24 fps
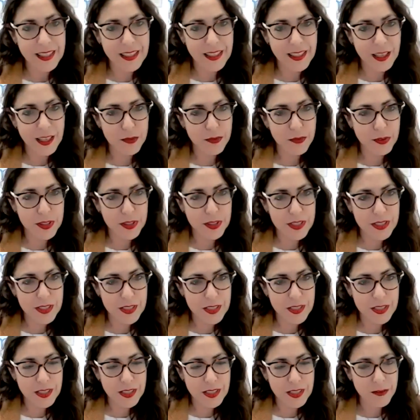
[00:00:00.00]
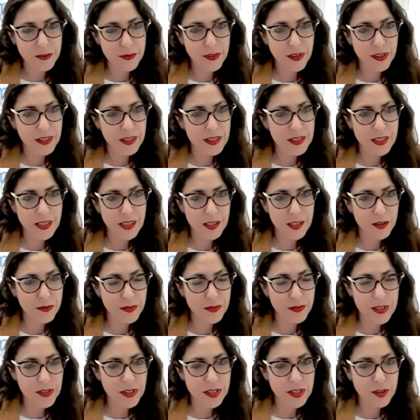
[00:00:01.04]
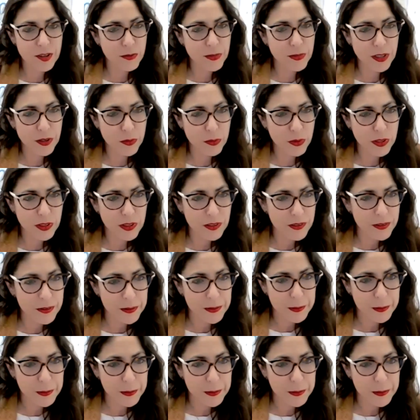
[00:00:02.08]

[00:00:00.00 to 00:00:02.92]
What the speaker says: IDF will defend the state of Israel no matter.